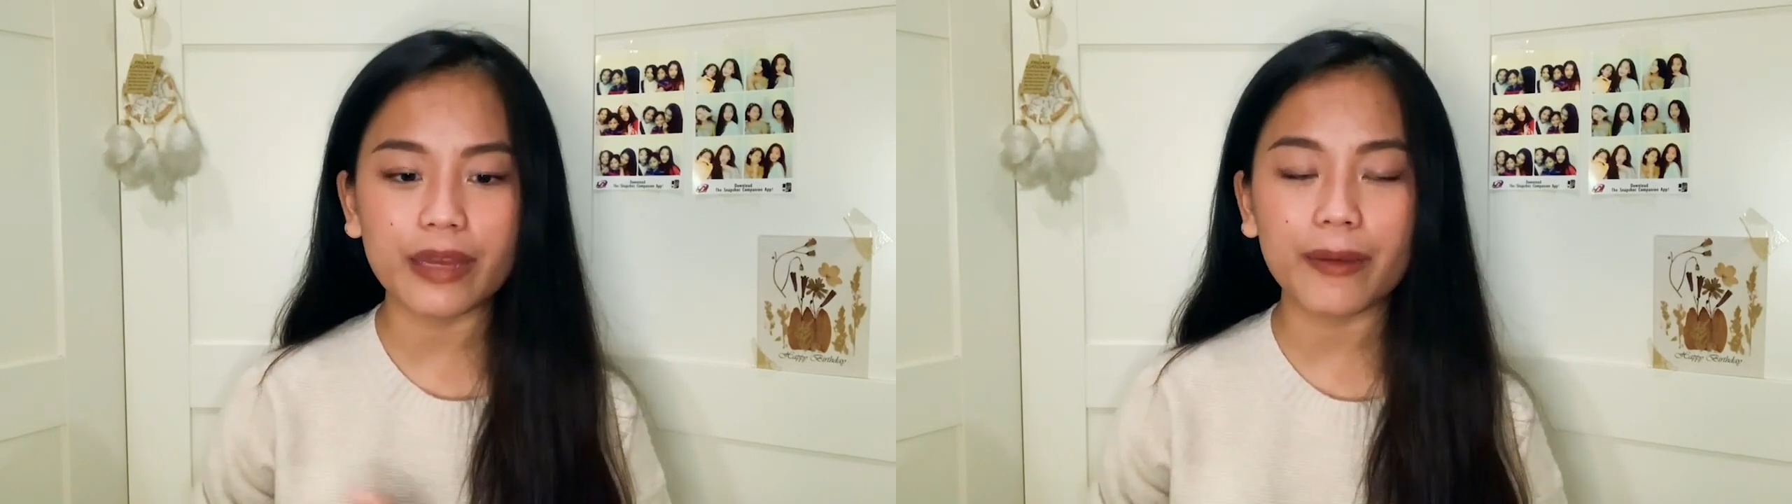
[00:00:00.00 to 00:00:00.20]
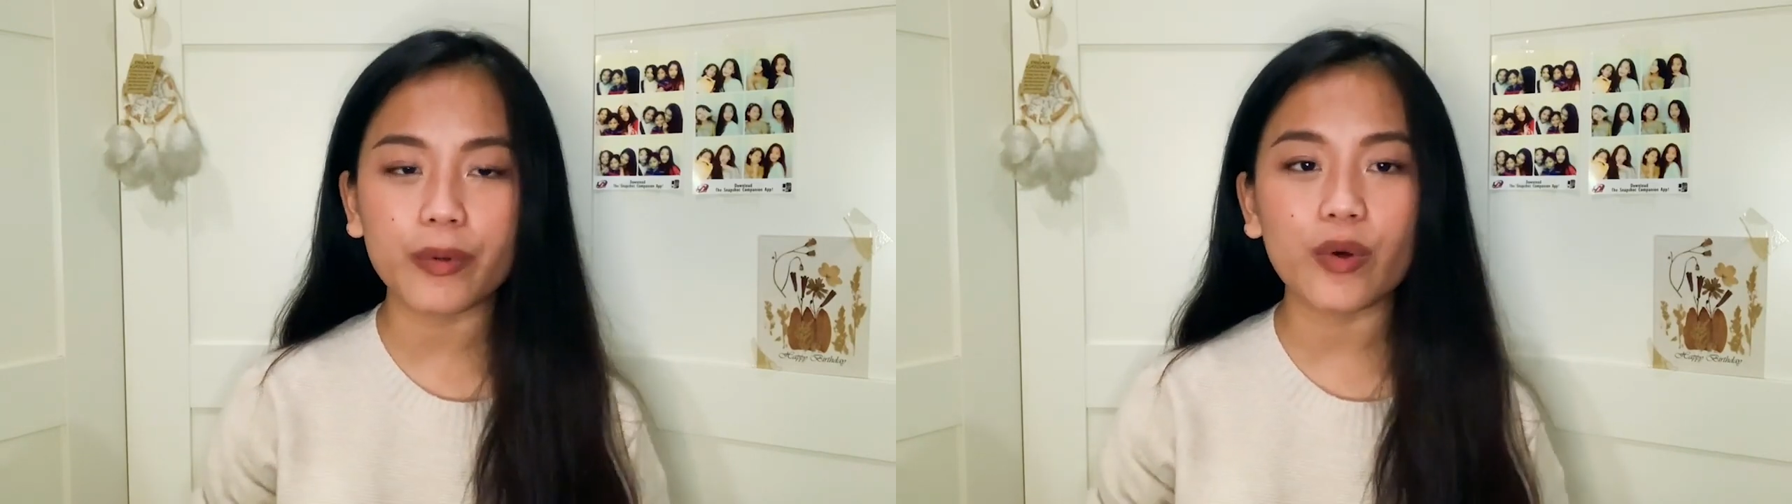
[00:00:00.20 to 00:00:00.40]

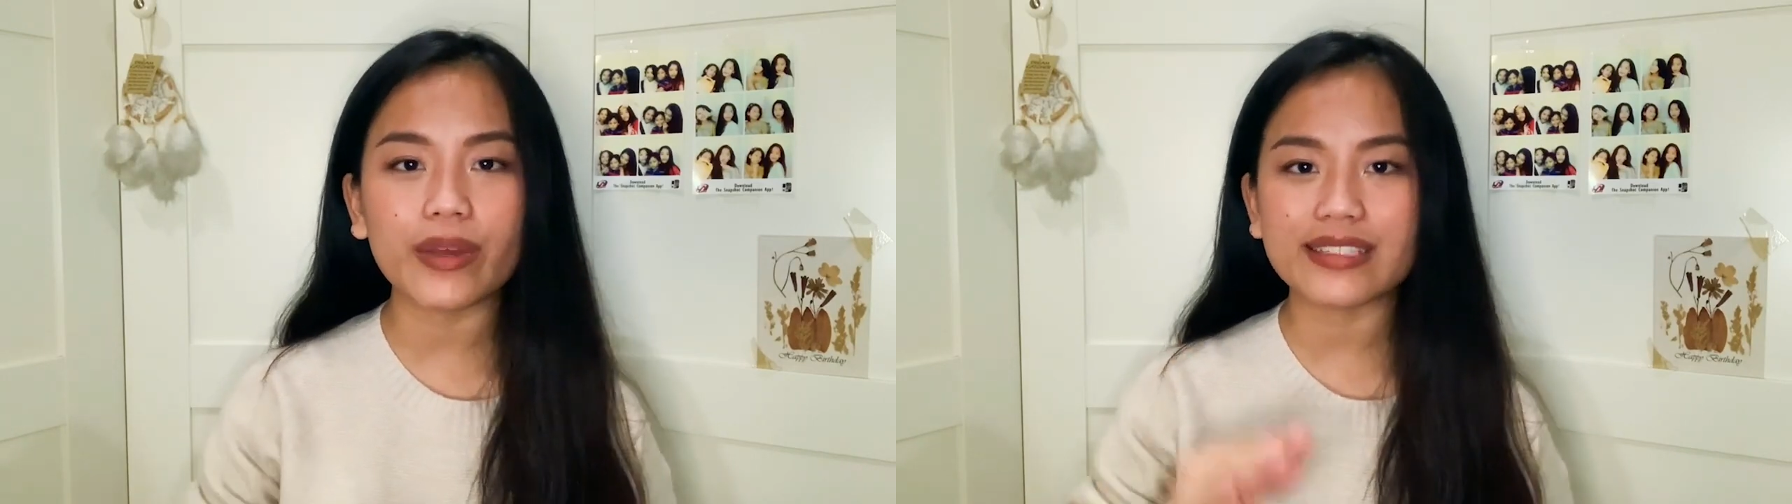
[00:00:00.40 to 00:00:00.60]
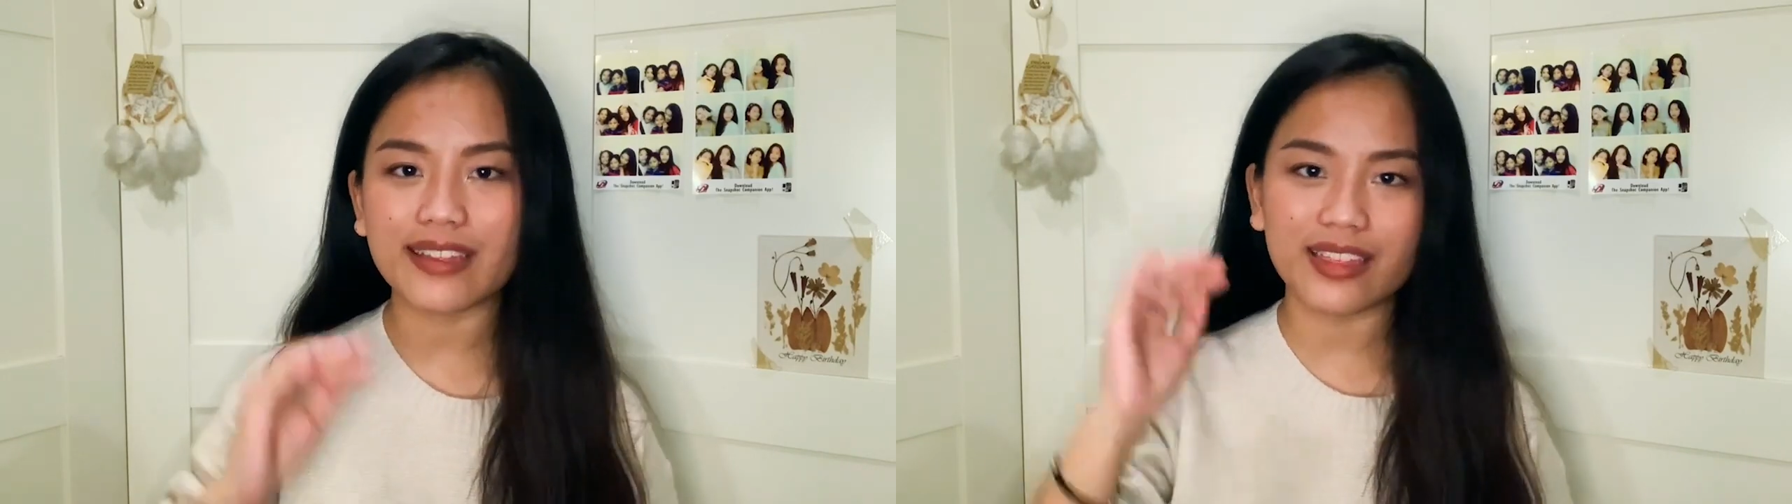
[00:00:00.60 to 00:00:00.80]
I'm
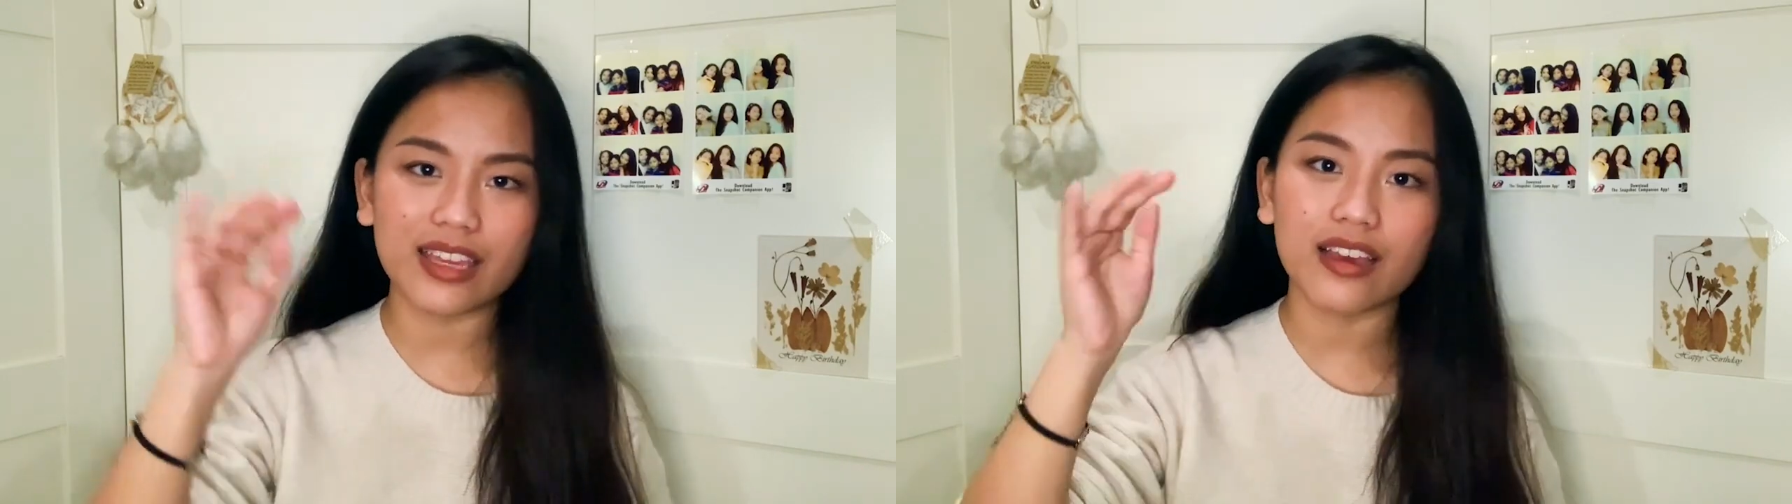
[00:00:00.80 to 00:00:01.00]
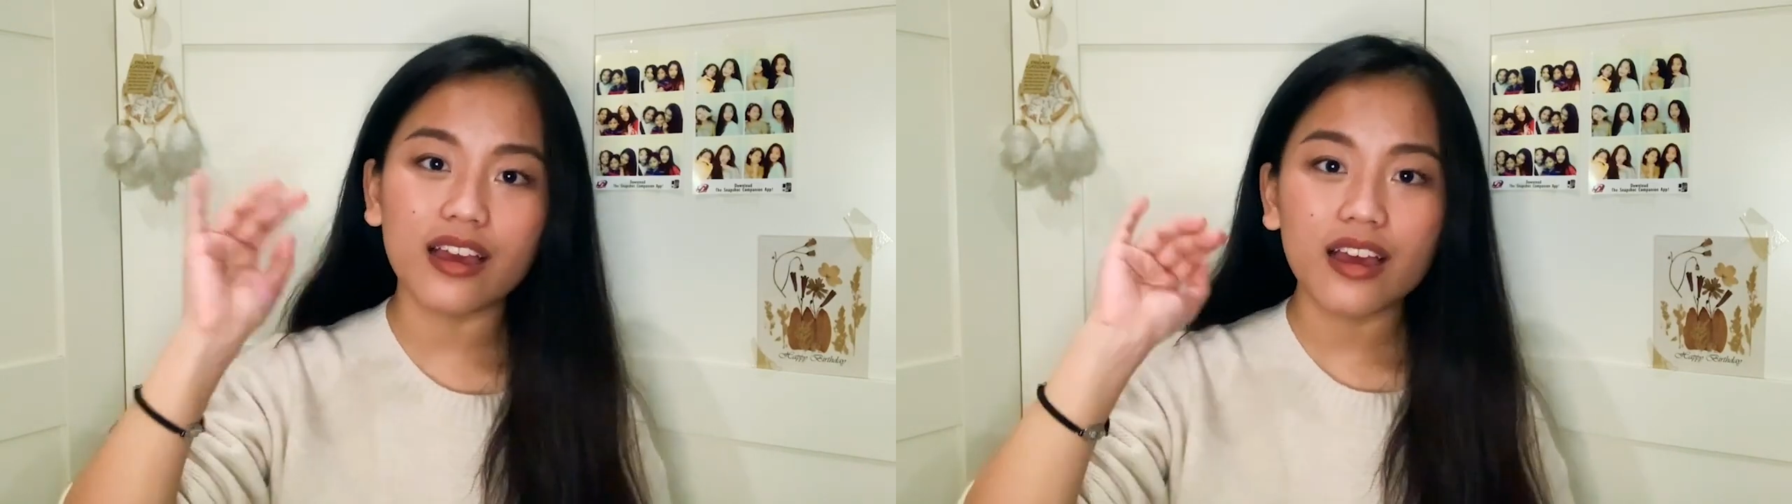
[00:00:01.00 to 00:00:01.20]
always at
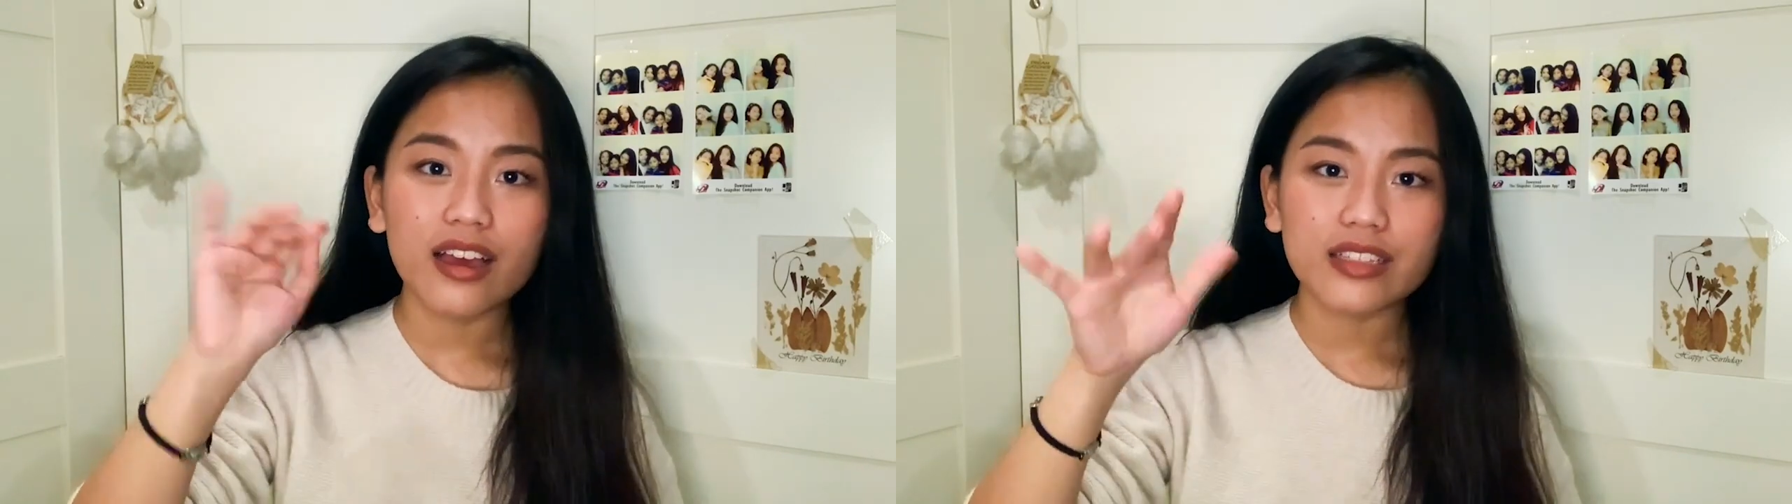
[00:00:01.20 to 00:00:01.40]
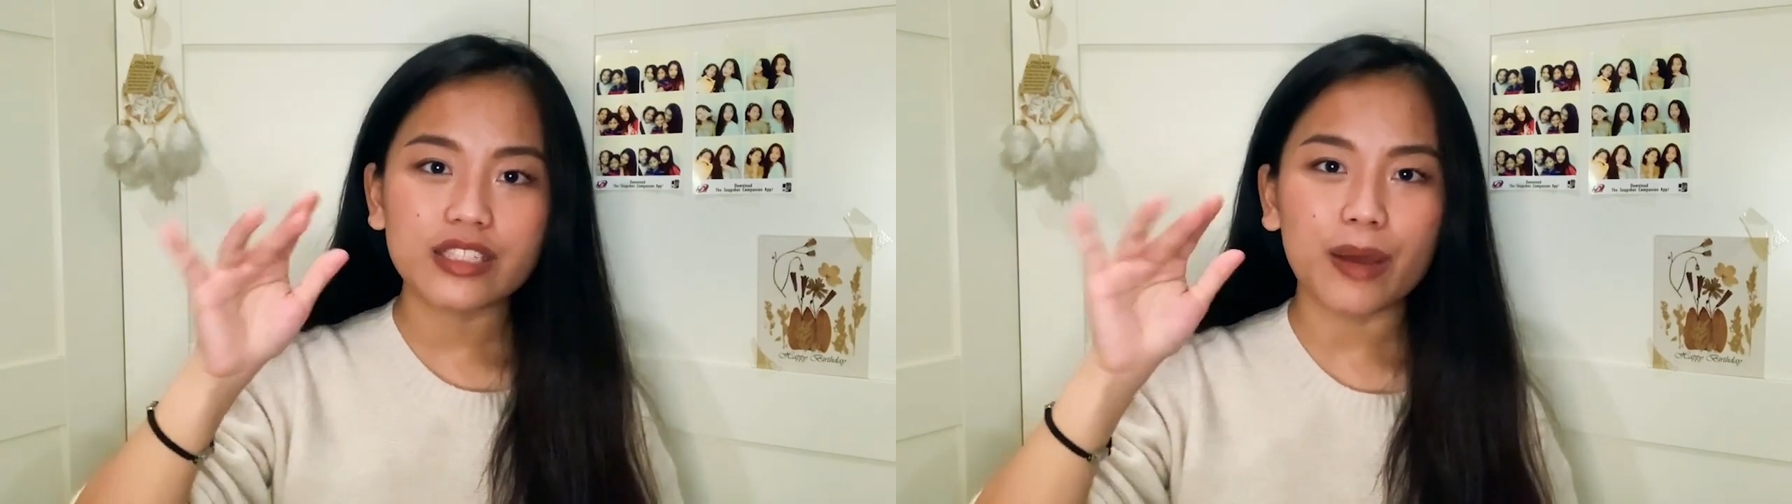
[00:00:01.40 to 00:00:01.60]
the
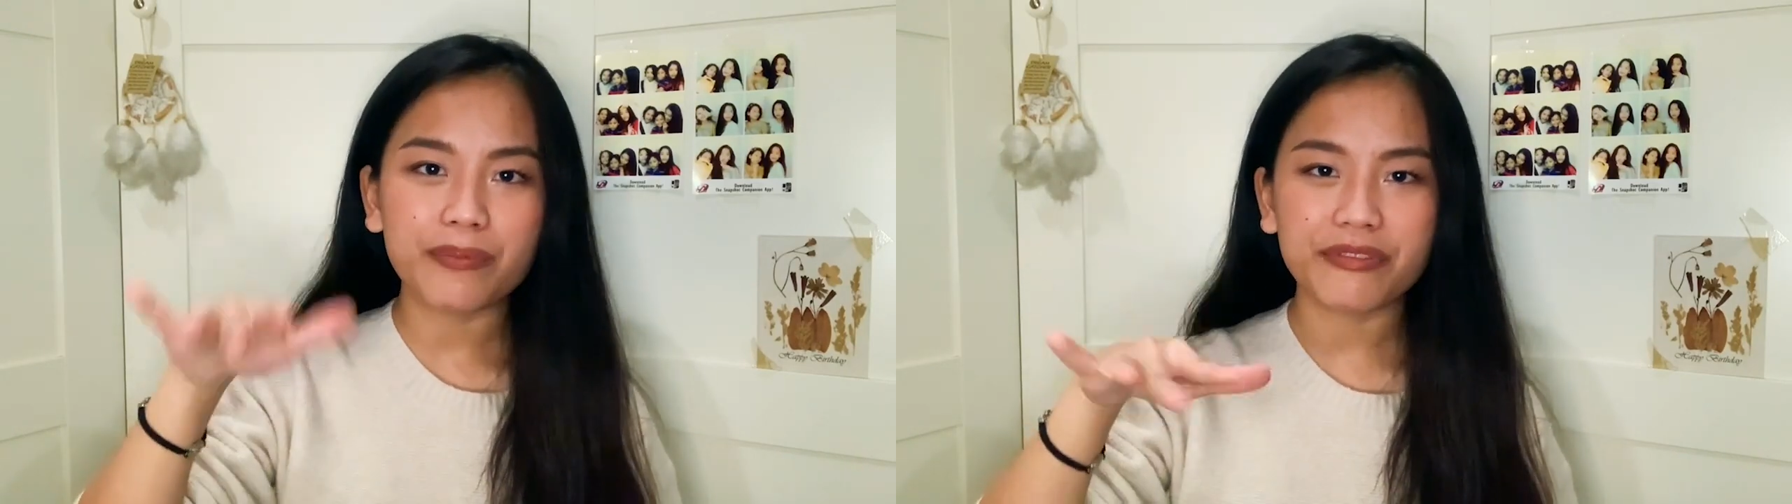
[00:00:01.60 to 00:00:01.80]
top